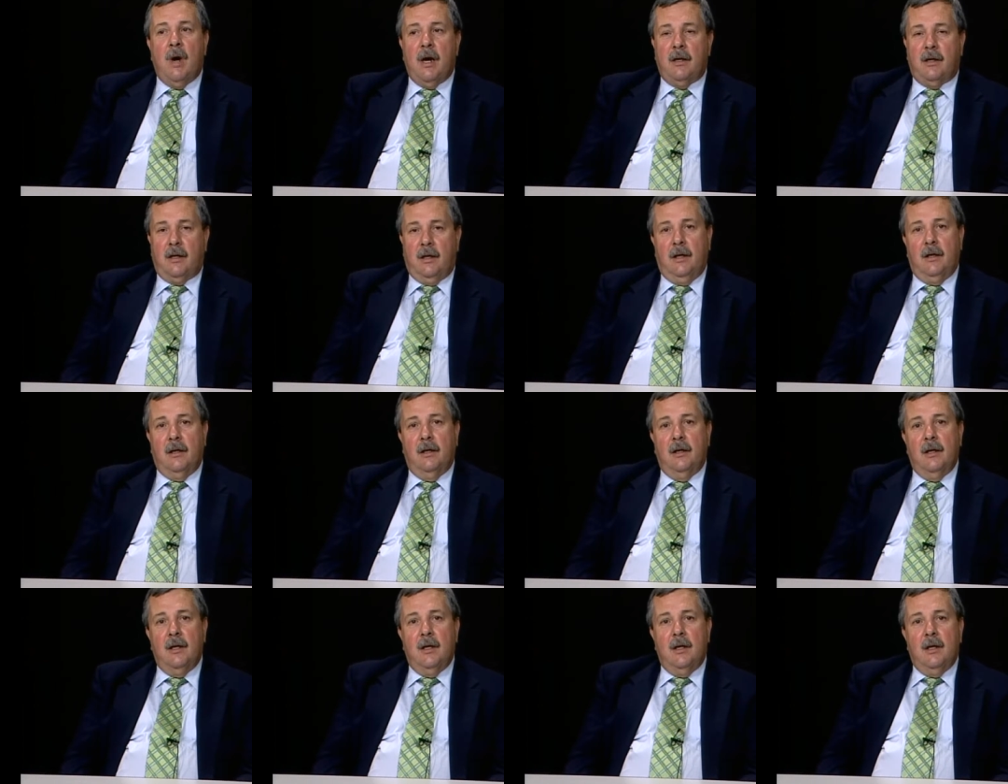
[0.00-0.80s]
market.
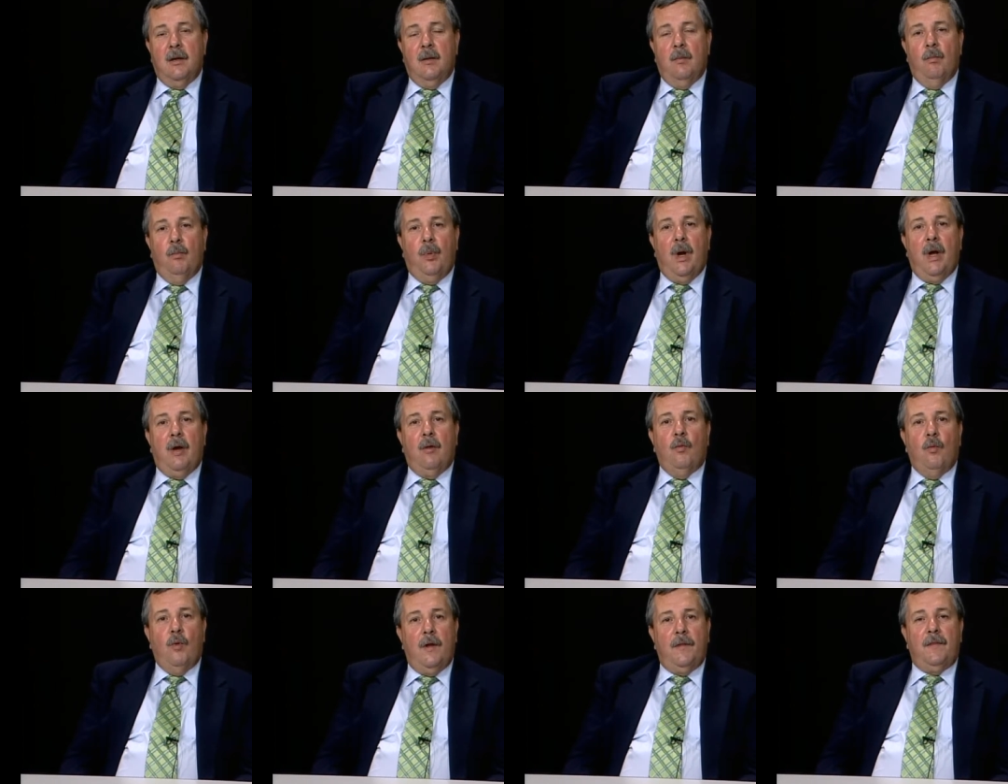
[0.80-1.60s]

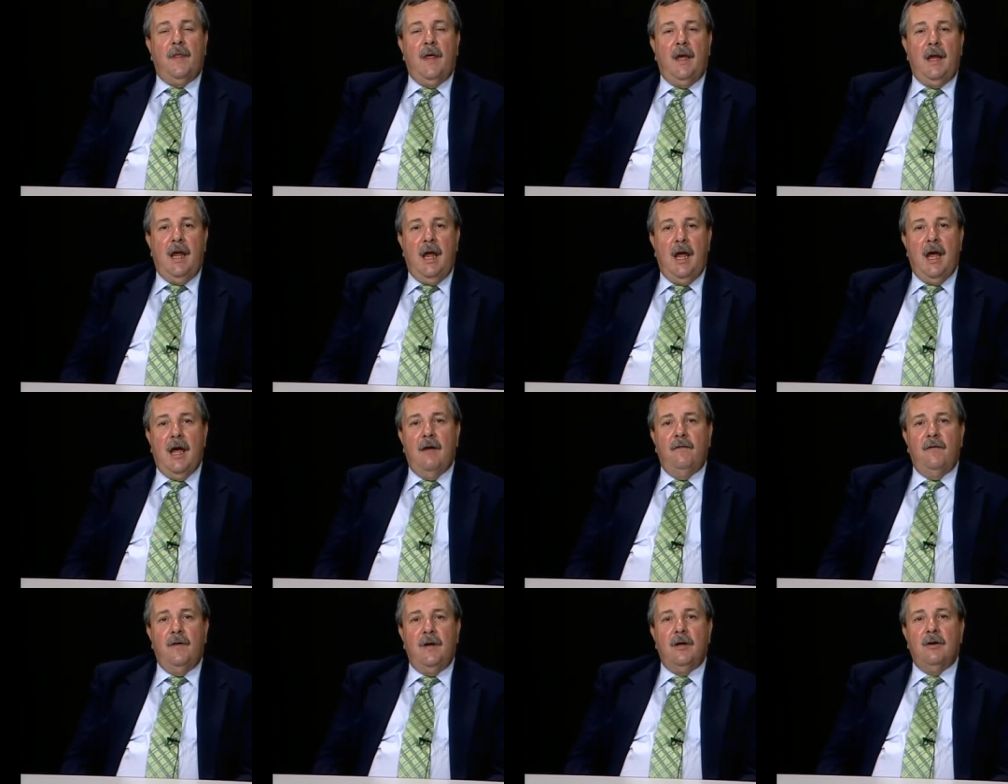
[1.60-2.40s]
But what they
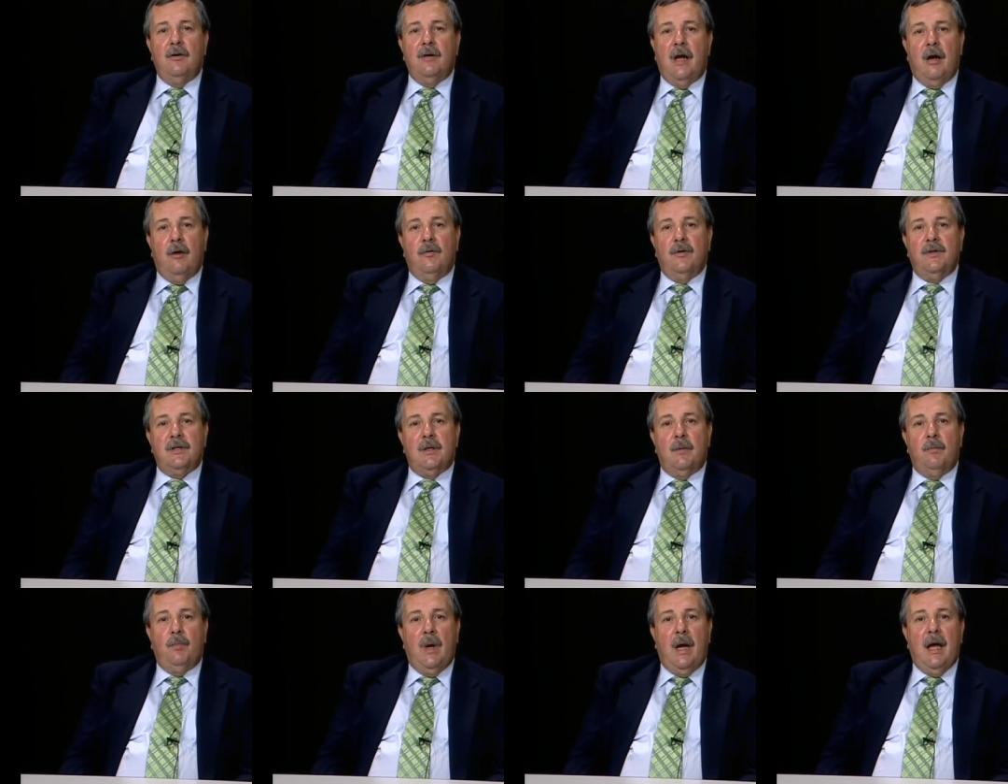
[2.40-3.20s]
have here now
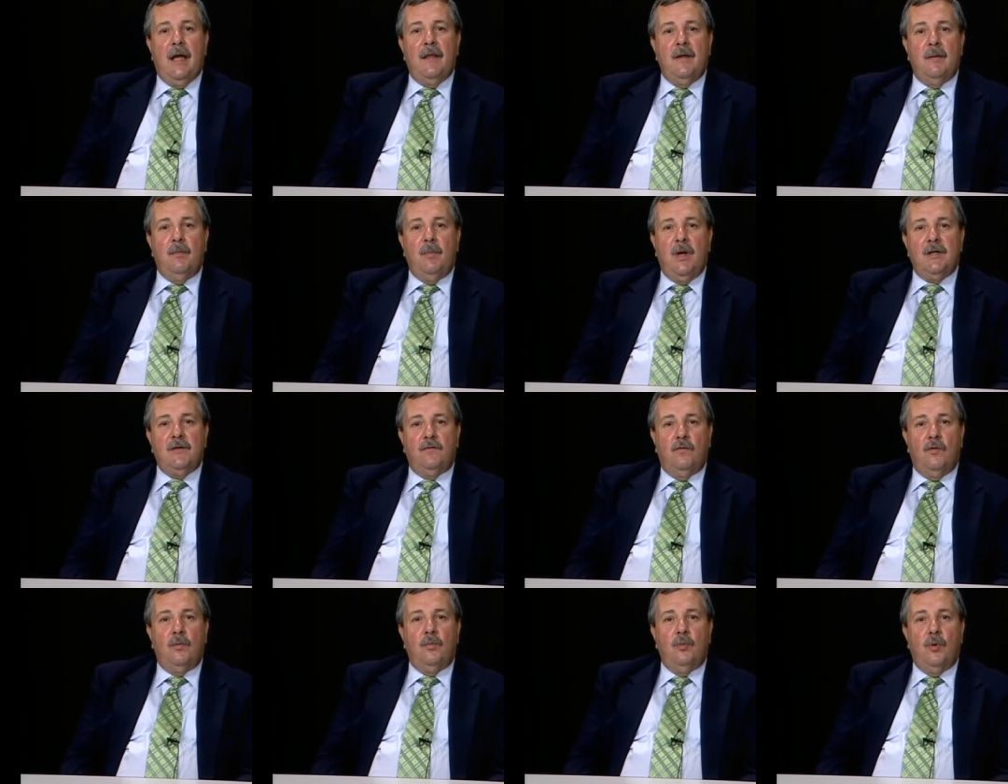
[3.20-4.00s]
is a bond that
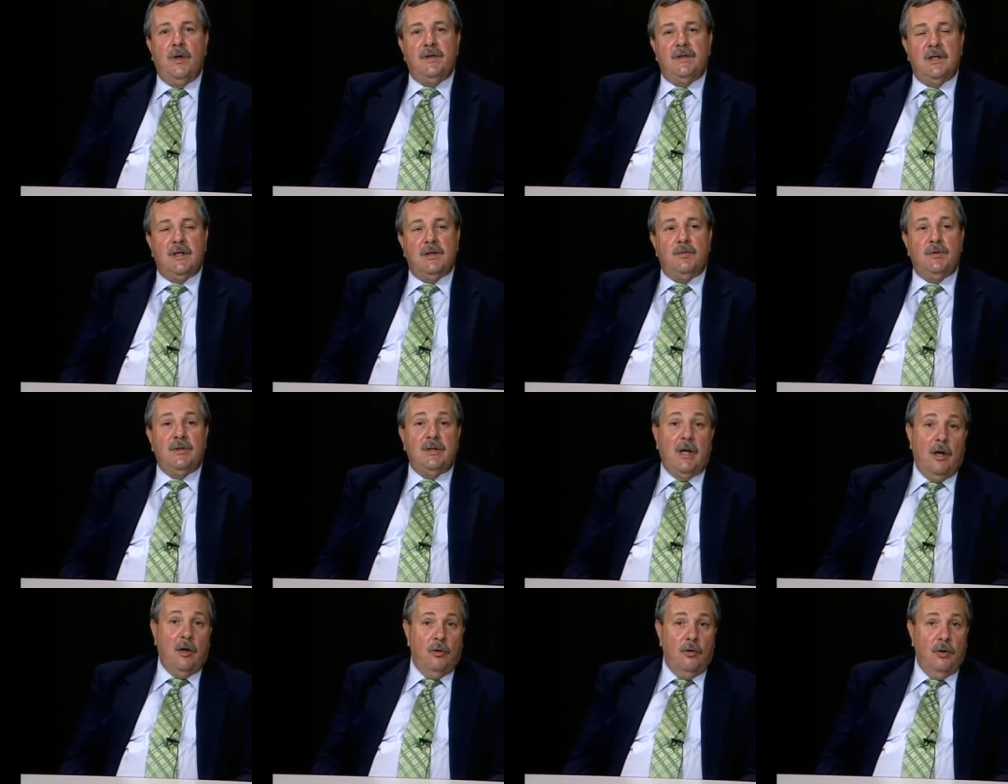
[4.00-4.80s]
pays
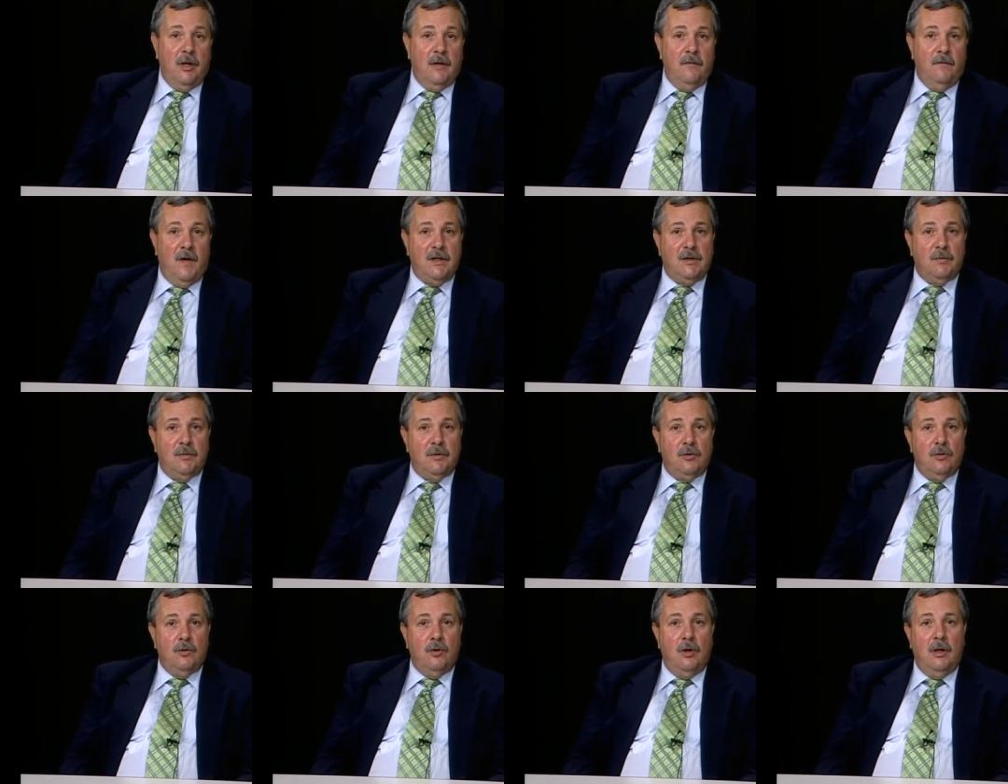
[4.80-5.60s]
4.6%, a good
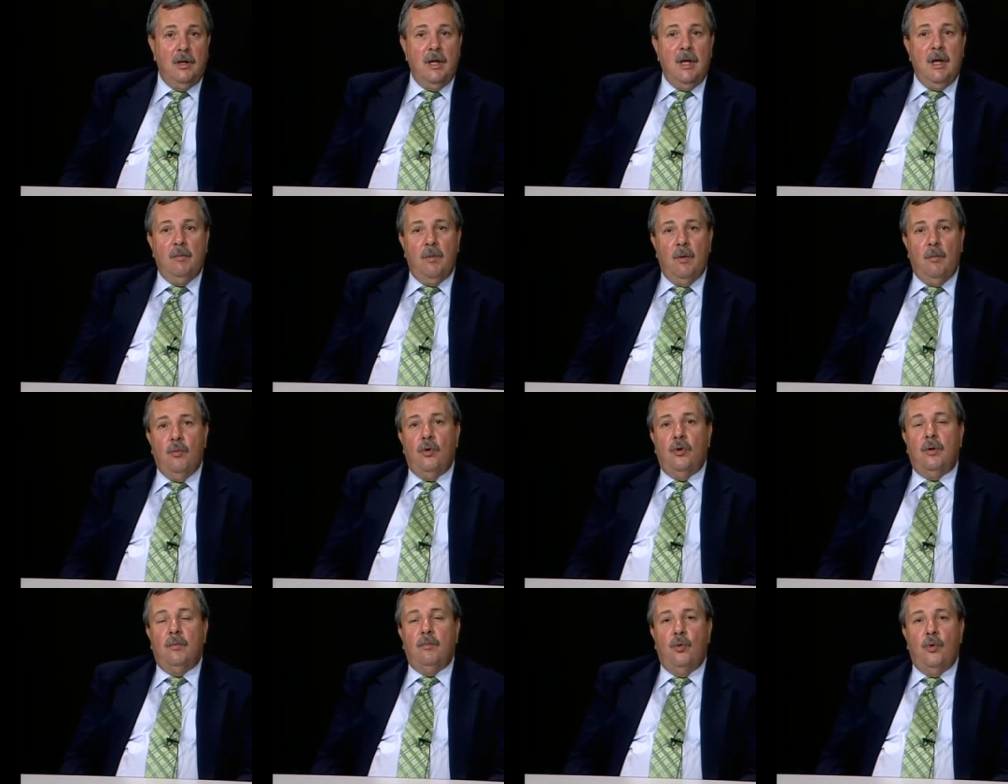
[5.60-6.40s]
investment tool, but
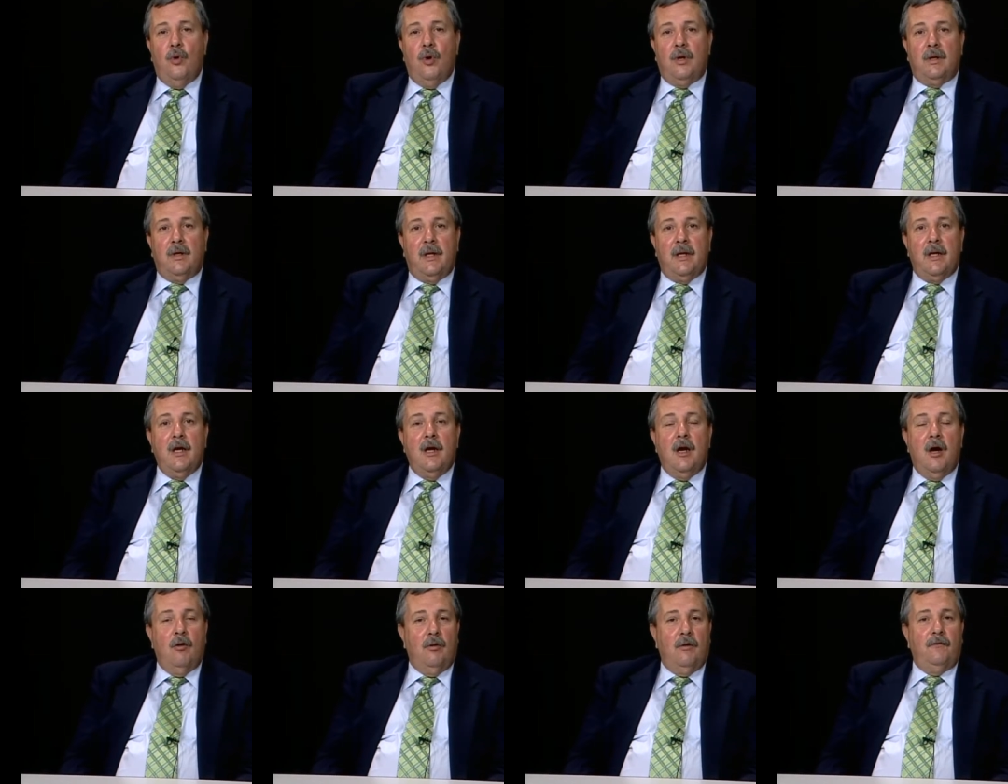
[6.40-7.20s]
more importantly,
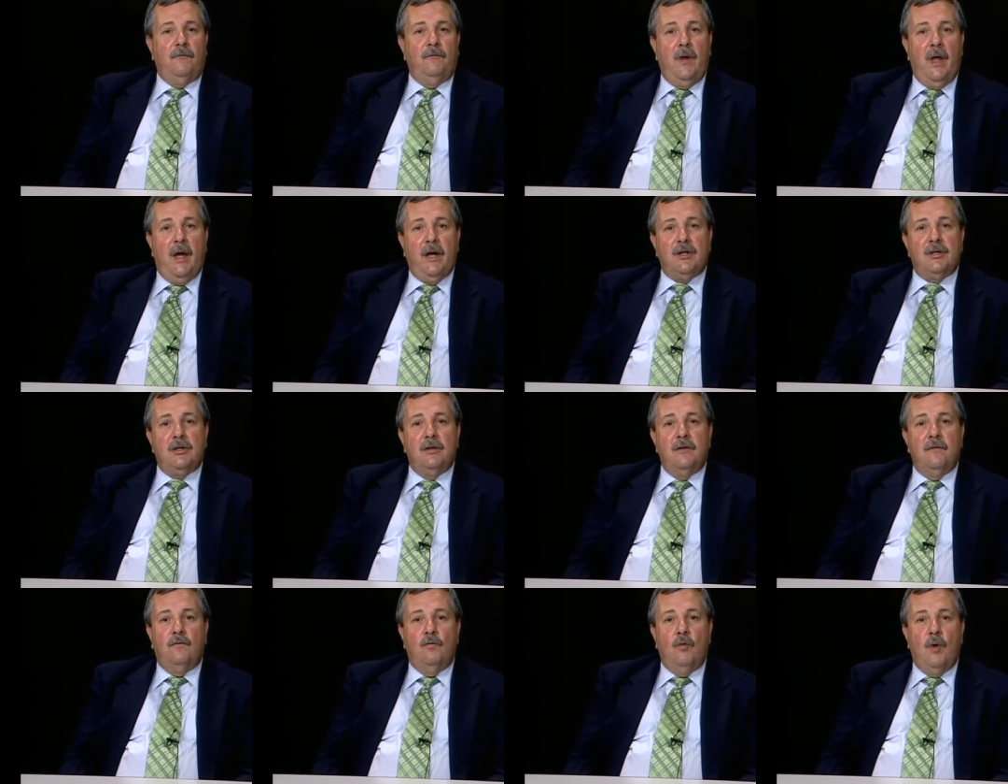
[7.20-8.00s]
a
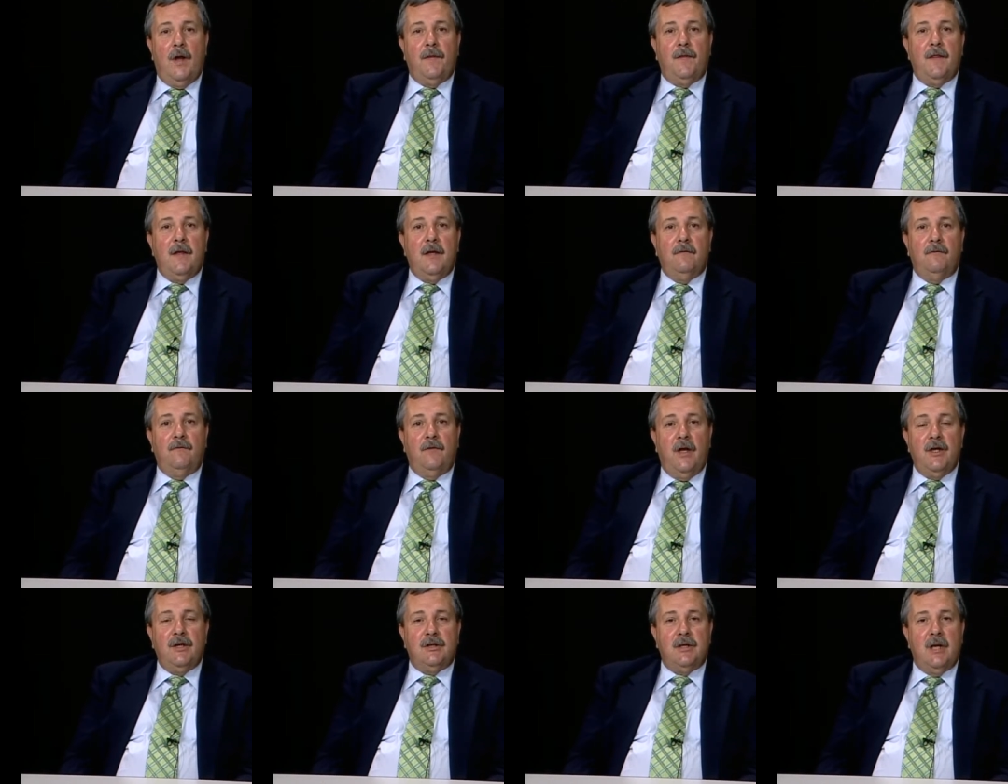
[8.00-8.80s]
reflection of what the
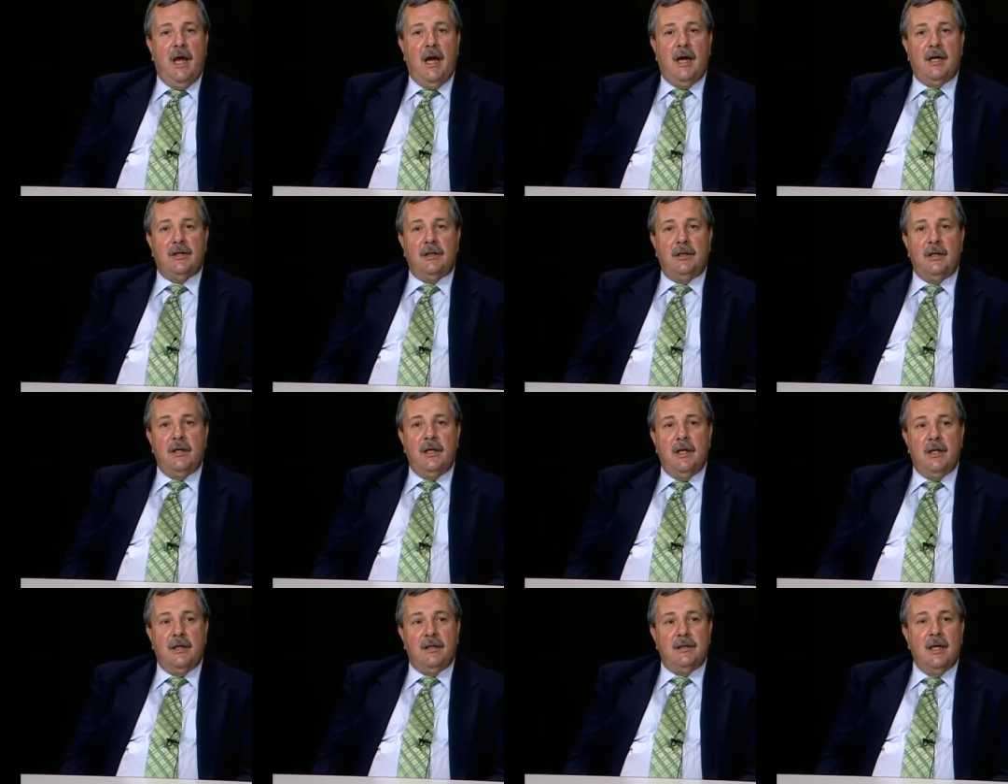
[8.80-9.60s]
inflation
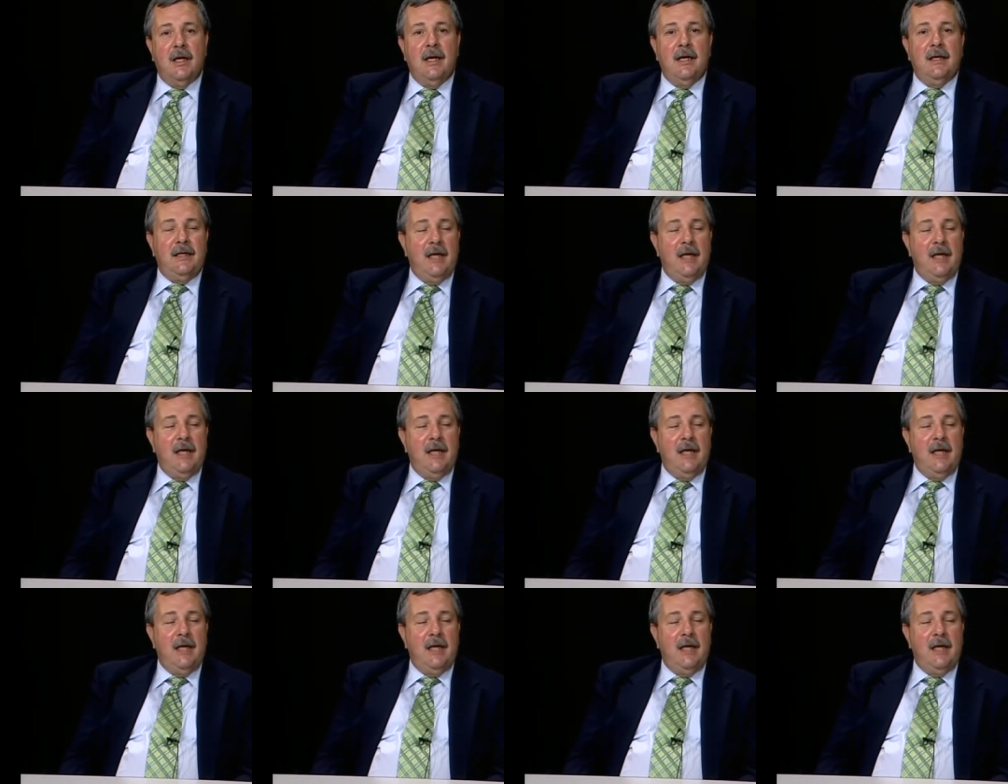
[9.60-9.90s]
actually is.